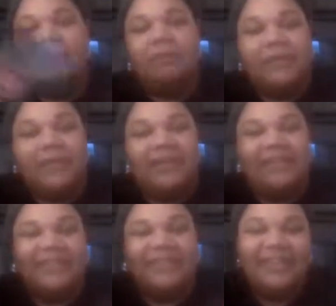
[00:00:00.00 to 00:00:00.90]
The point
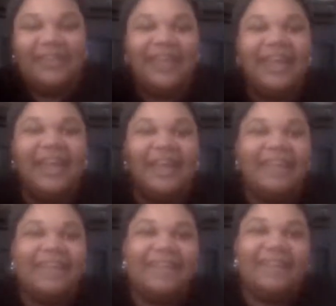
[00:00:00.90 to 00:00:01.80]
is that
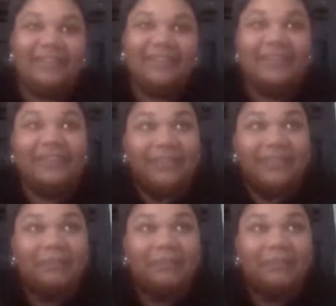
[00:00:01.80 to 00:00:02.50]
this is